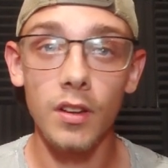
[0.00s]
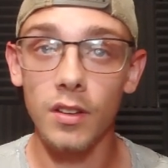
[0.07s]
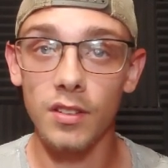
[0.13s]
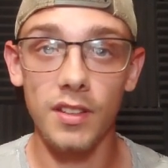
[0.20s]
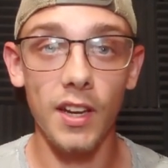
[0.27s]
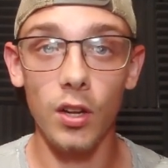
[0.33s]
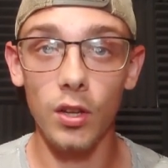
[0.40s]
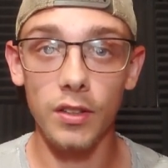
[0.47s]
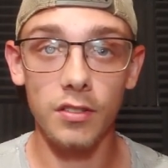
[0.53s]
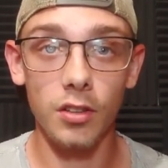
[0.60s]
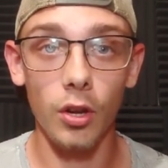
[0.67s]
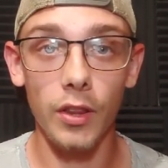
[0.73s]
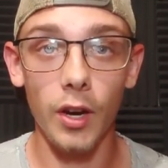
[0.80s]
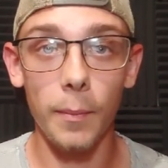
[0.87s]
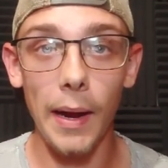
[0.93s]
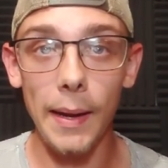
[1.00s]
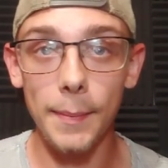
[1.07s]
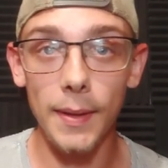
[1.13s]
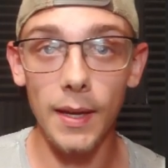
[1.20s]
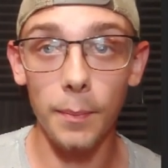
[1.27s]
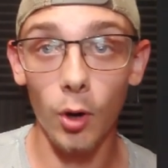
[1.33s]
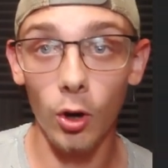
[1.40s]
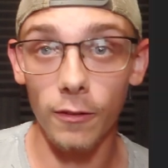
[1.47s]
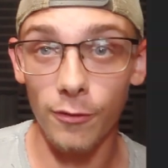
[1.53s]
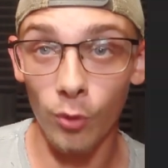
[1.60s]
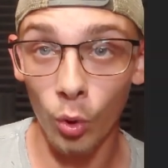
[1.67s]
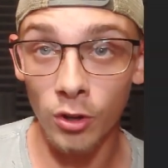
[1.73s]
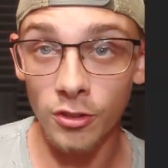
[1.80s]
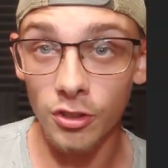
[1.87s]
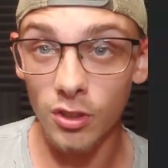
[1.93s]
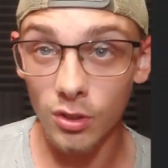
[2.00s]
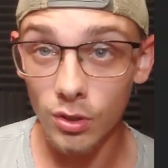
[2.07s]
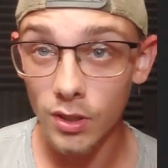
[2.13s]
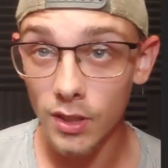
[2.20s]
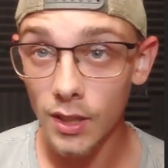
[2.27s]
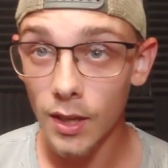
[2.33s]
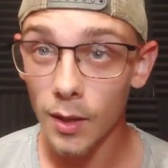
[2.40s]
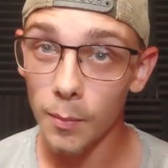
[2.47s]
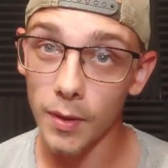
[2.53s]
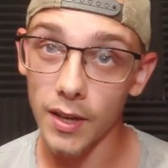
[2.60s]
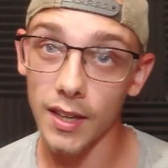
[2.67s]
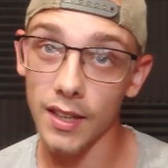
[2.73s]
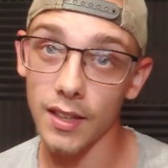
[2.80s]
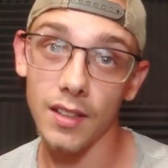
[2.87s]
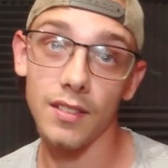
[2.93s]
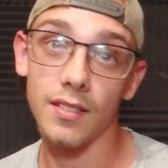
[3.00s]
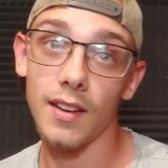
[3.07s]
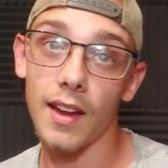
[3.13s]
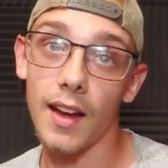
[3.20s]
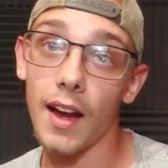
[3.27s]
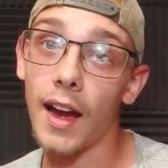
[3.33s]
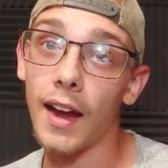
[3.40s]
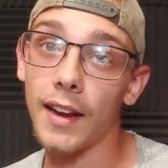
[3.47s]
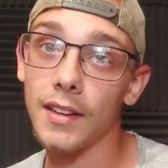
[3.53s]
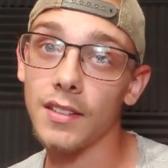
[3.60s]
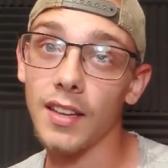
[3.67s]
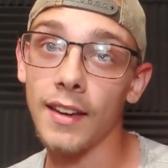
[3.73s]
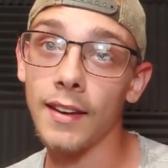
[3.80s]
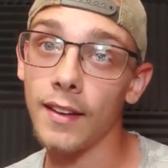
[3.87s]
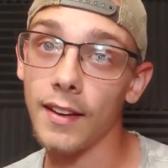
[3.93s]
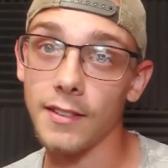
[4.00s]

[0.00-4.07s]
still, so there might be a part 4 too, because I tend to